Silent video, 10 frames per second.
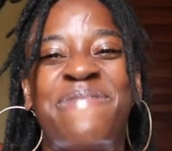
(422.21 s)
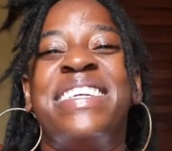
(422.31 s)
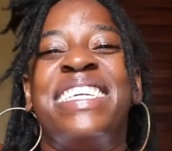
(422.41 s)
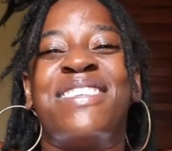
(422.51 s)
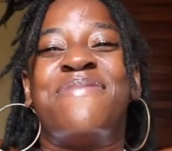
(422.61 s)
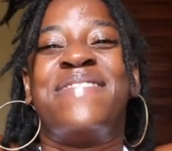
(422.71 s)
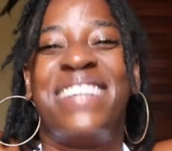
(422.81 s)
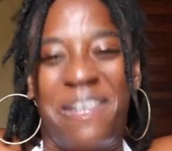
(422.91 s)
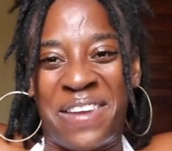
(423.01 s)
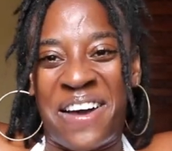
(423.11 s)
fee that's going to be
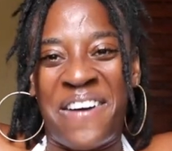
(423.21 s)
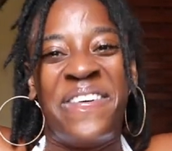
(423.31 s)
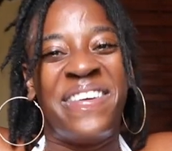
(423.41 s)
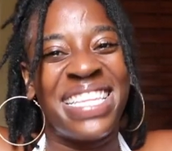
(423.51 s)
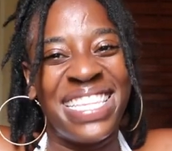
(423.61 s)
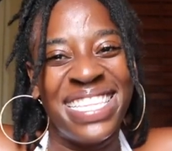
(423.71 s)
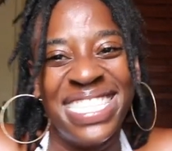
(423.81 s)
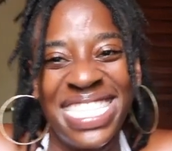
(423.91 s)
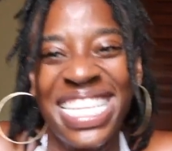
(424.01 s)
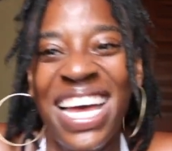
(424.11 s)
coming off
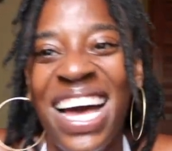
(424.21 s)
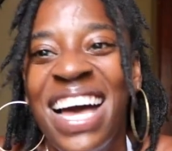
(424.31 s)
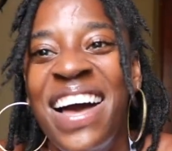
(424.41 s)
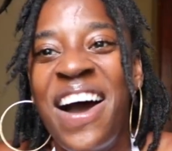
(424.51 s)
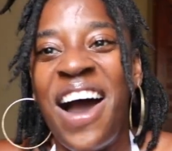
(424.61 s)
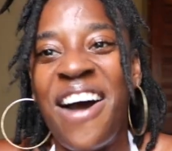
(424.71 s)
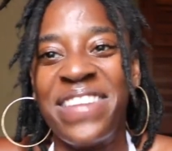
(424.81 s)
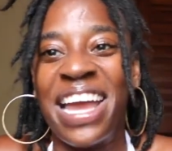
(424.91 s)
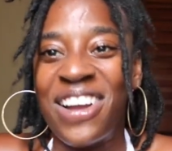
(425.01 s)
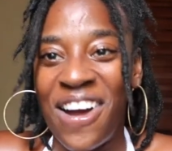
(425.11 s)

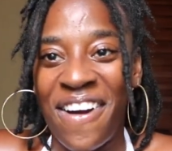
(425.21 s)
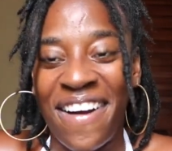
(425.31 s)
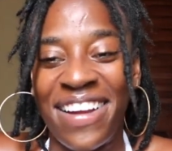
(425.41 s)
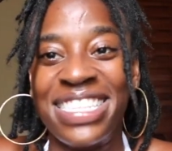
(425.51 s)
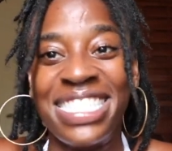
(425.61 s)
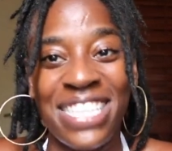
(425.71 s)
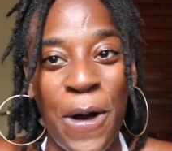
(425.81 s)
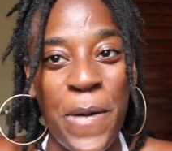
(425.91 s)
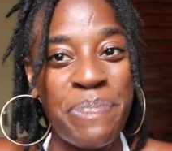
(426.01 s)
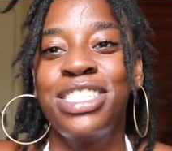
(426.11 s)
off that card.
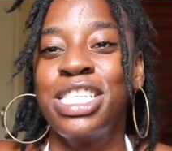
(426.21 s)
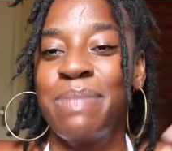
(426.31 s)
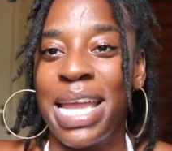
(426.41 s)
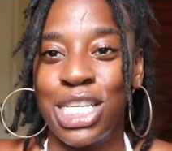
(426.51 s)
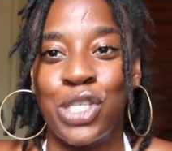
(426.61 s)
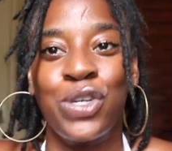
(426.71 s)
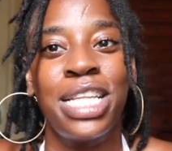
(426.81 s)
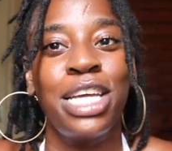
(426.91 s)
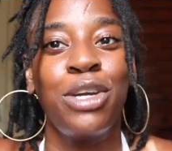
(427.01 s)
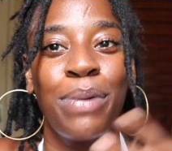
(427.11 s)
So just make sure
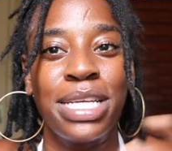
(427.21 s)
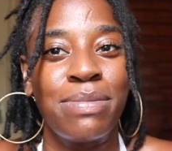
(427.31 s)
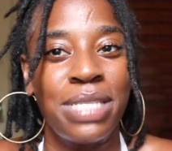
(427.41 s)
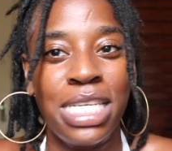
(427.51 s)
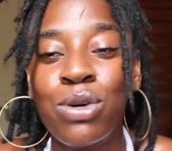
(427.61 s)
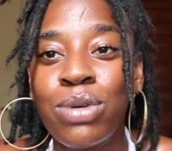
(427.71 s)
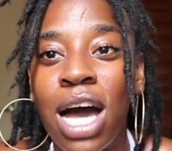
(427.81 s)
that you bring some single